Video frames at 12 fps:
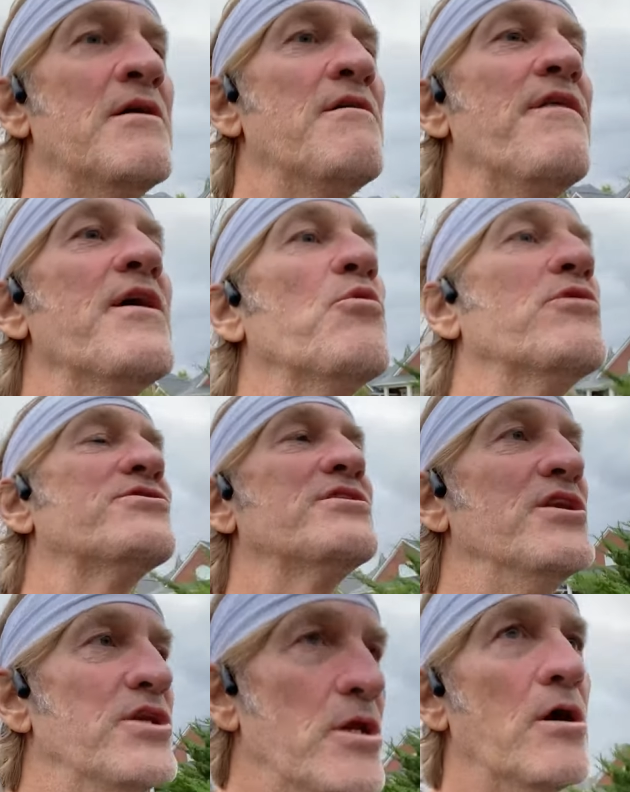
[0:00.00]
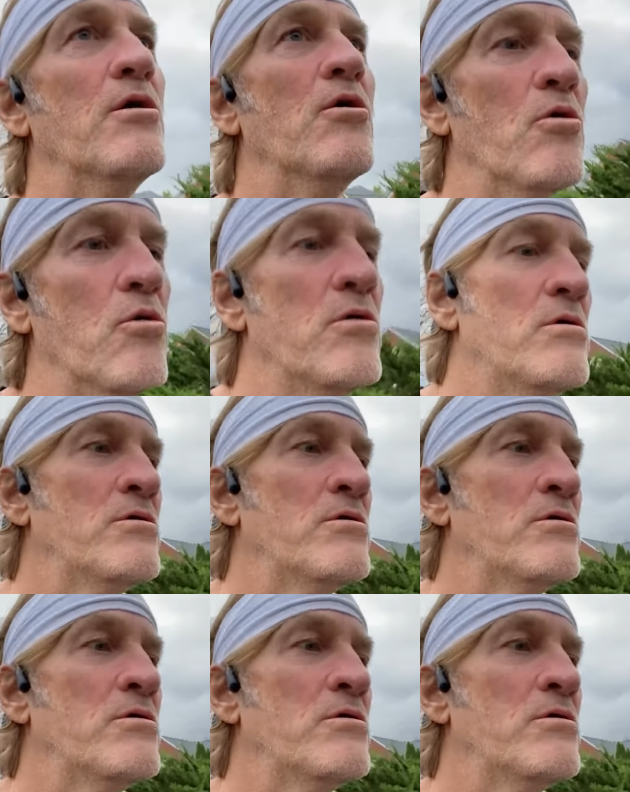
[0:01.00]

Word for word: They want to know